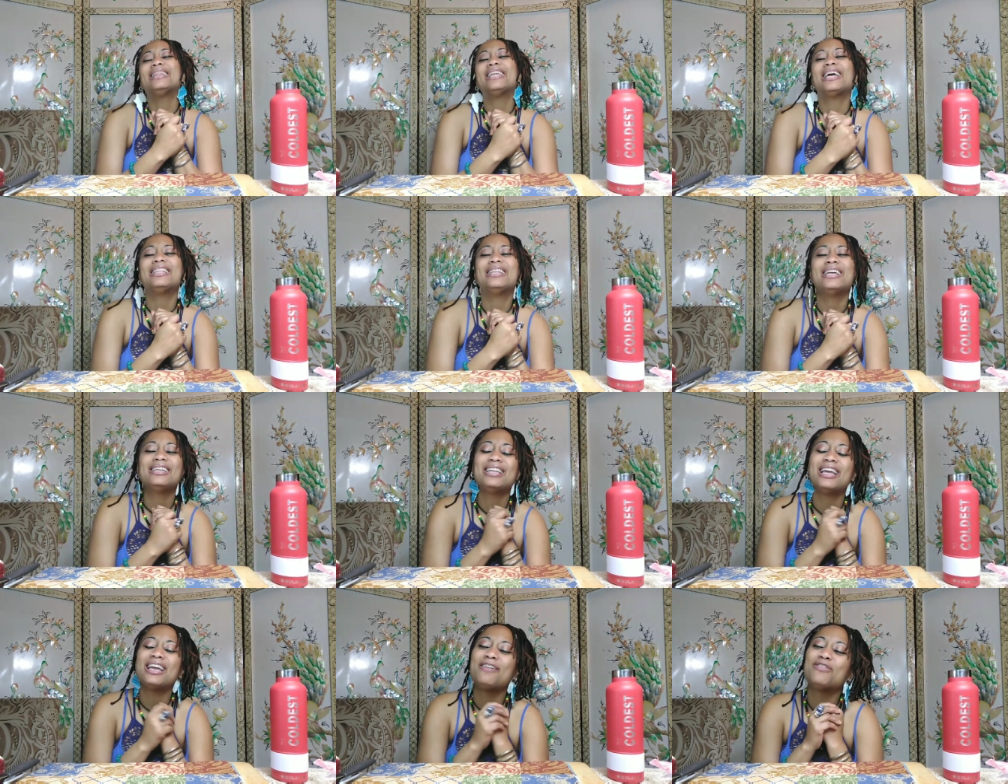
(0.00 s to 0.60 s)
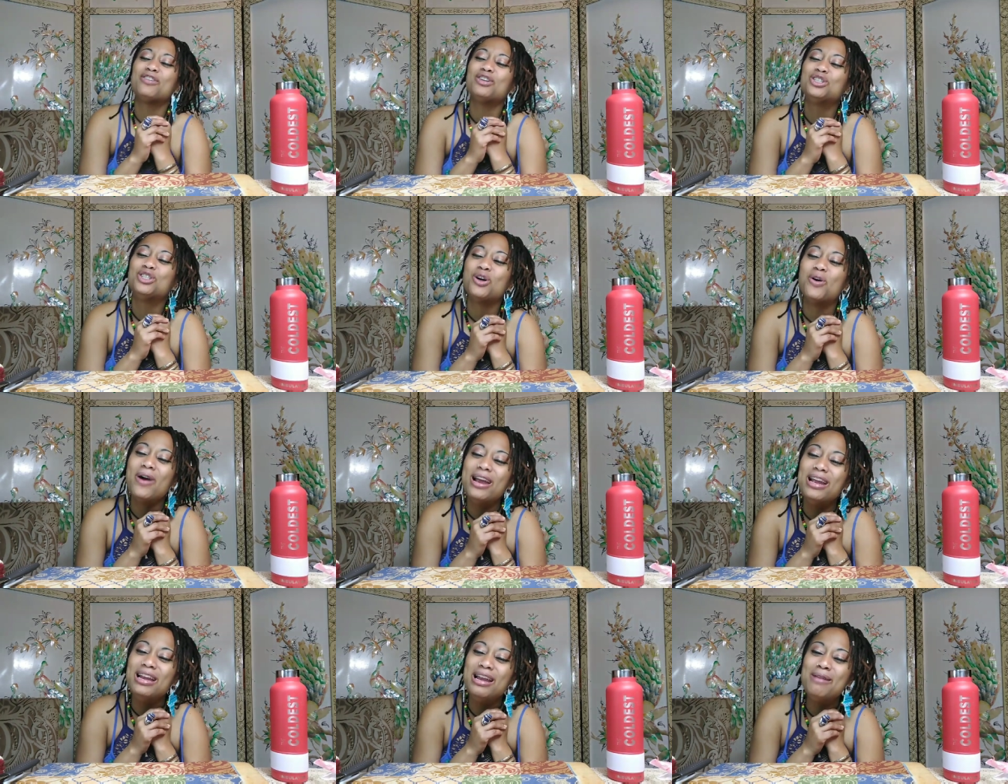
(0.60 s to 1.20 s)
Thank you, thank you, thank you for
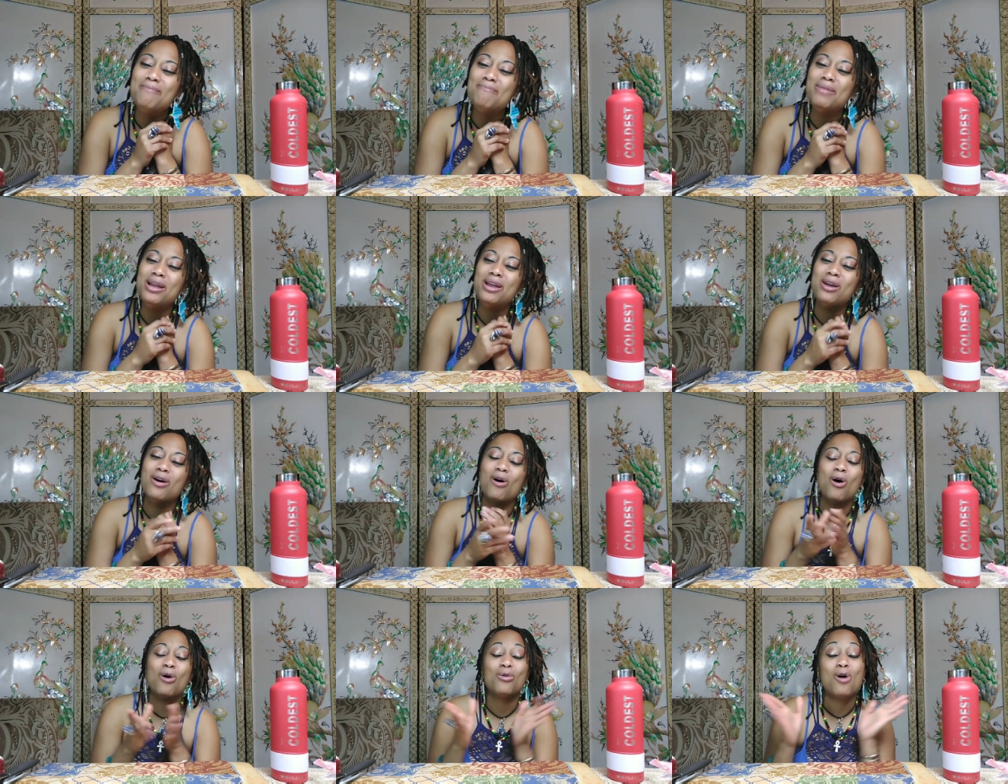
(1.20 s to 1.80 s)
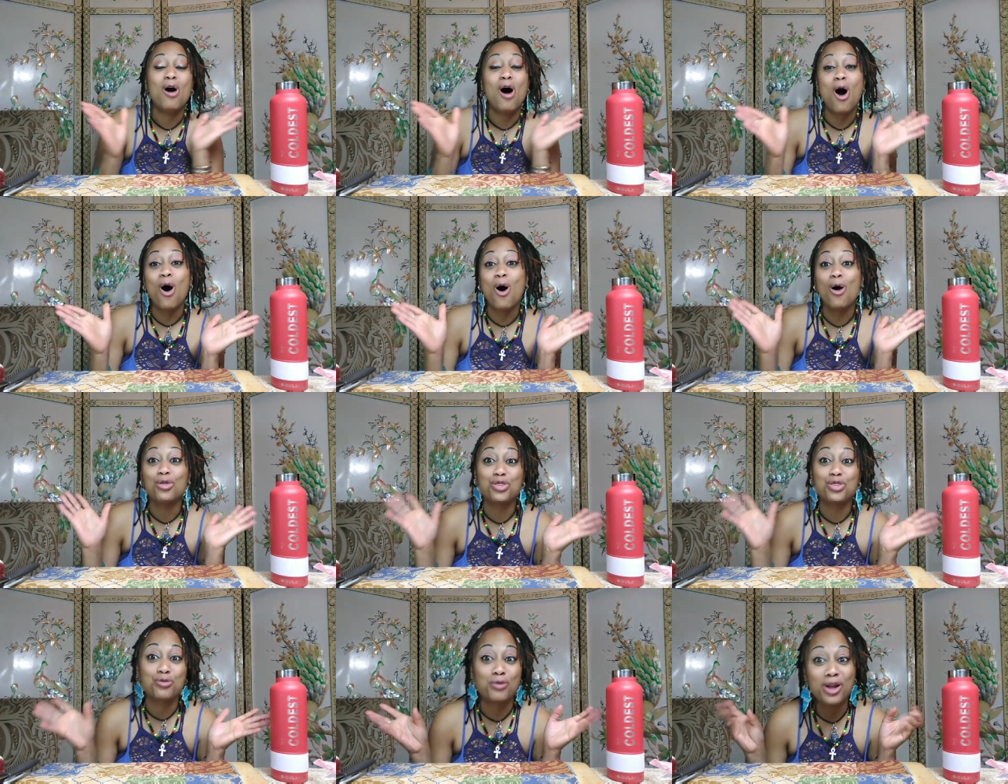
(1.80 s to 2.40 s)
joining me on
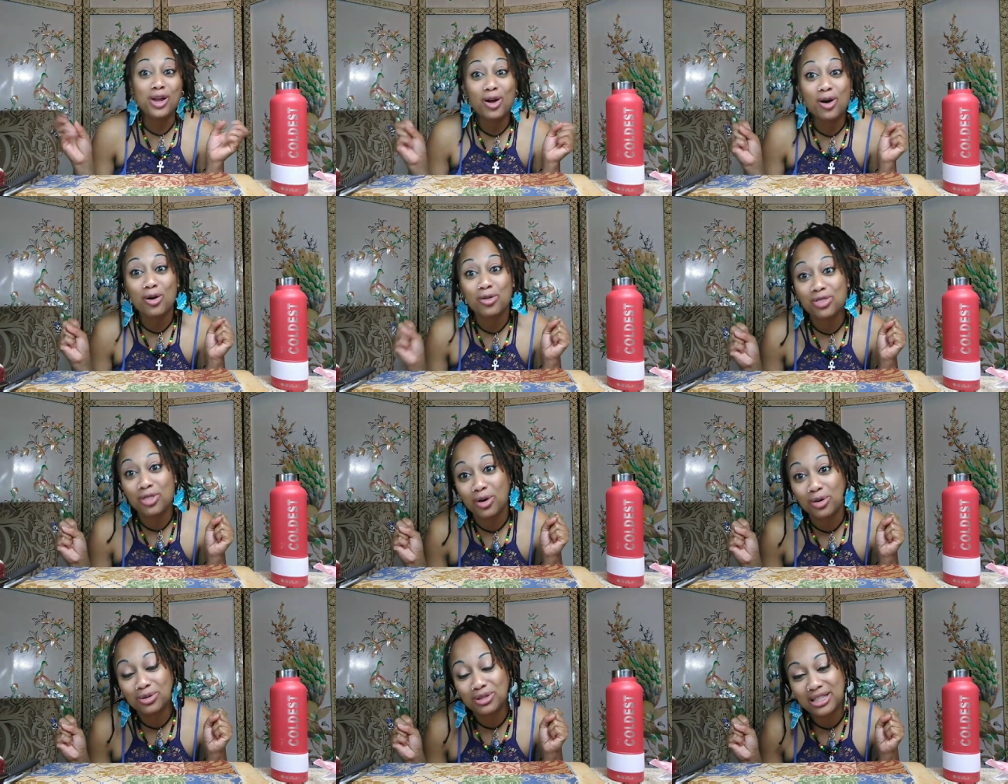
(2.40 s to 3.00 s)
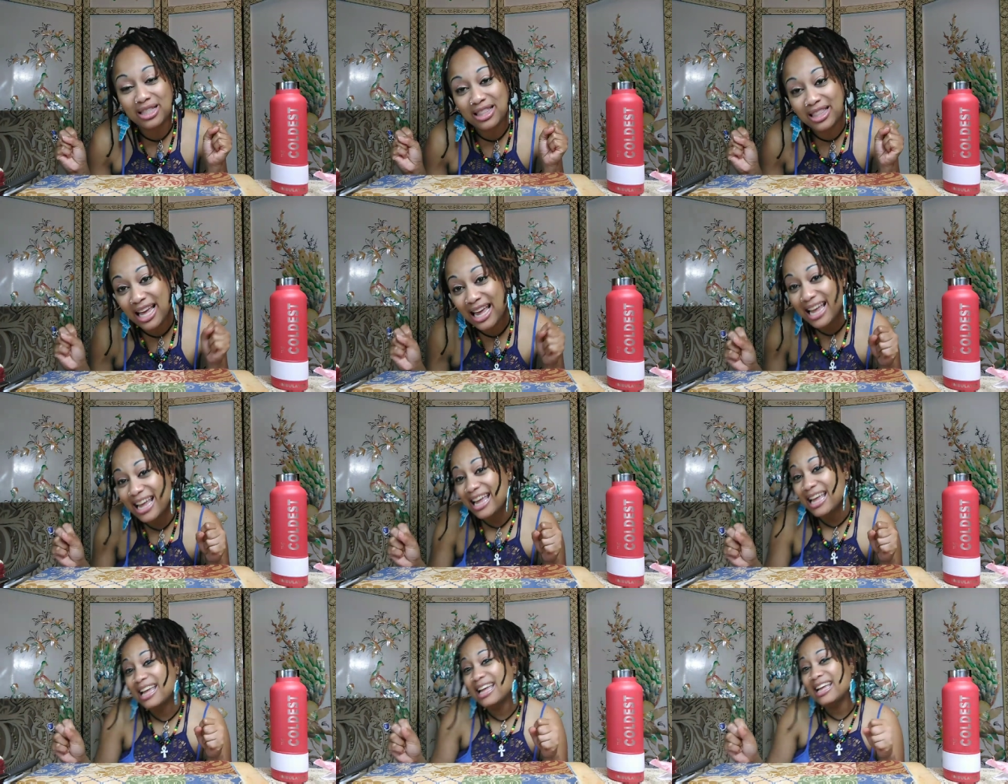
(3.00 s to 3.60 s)
all three of those
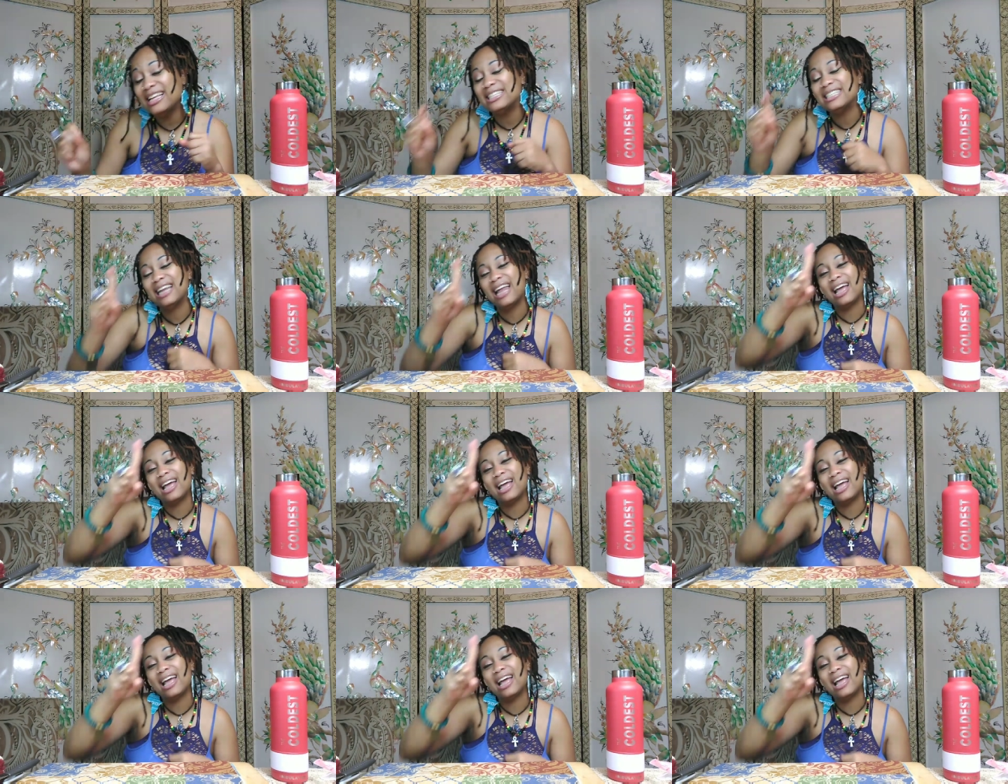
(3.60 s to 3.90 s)
things.